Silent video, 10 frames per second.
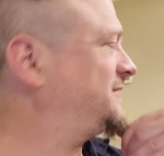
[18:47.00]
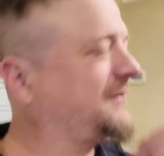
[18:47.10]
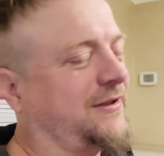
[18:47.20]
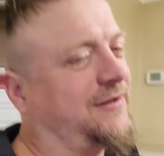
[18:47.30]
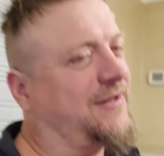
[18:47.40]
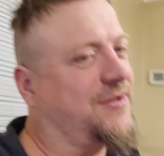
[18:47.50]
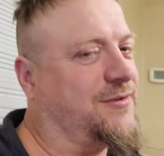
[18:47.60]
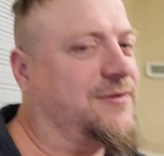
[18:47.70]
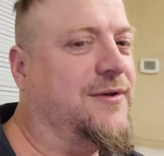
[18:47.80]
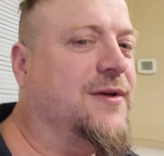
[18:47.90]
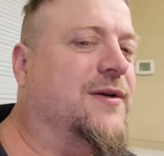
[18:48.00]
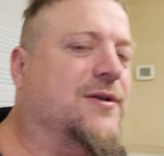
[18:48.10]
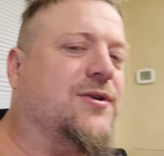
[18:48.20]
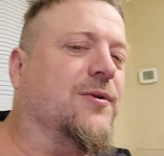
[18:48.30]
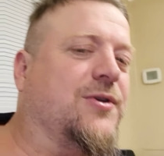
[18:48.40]
okay, yeah, so
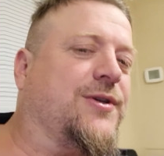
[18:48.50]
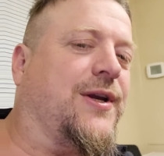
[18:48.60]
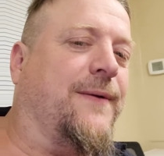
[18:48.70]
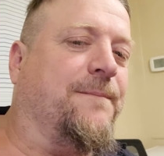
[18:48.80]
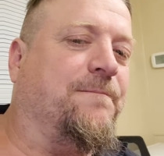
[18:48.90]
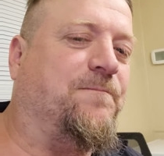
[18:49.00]
just like